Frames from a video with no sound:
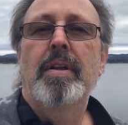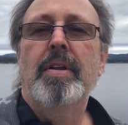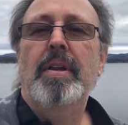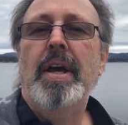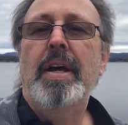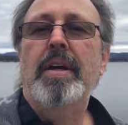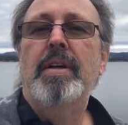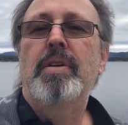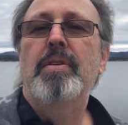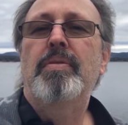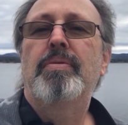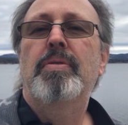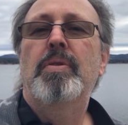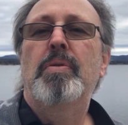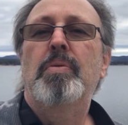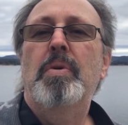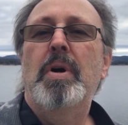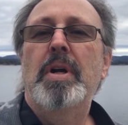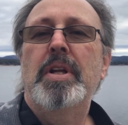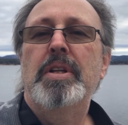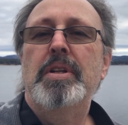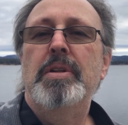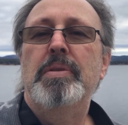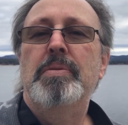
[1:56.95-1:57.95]
thank you for
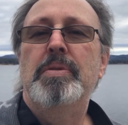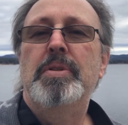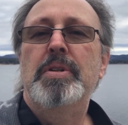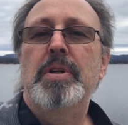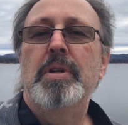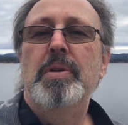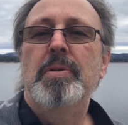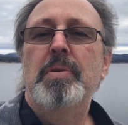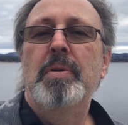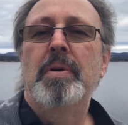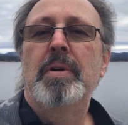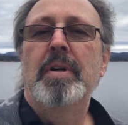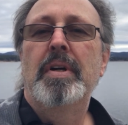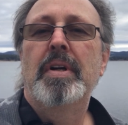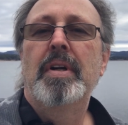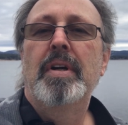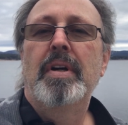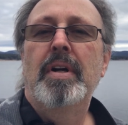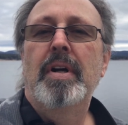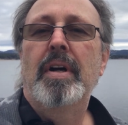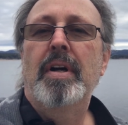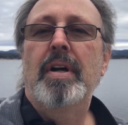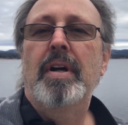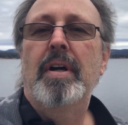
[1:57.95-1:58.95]
what you do.
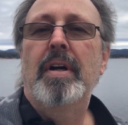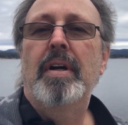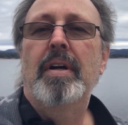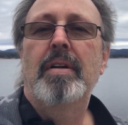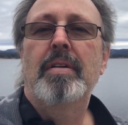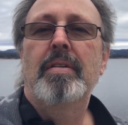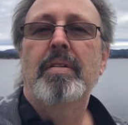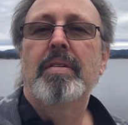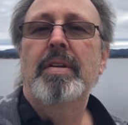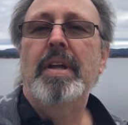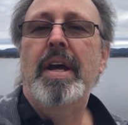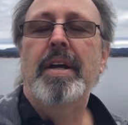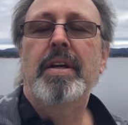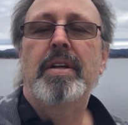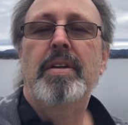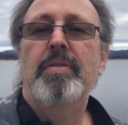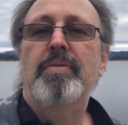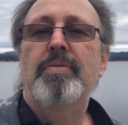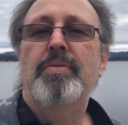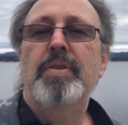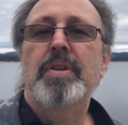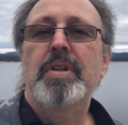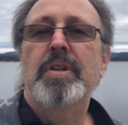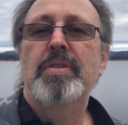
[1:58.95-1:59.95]
Thank you
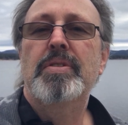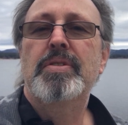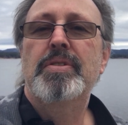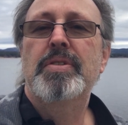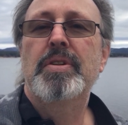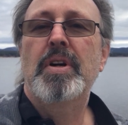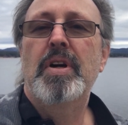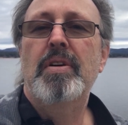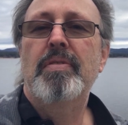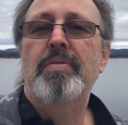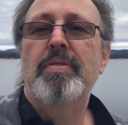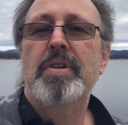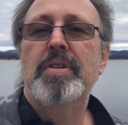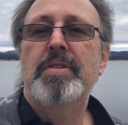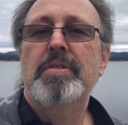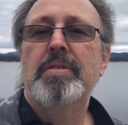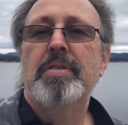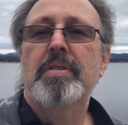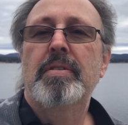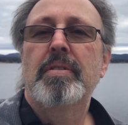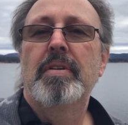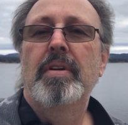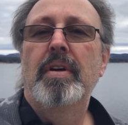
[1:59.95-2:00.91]
for your service.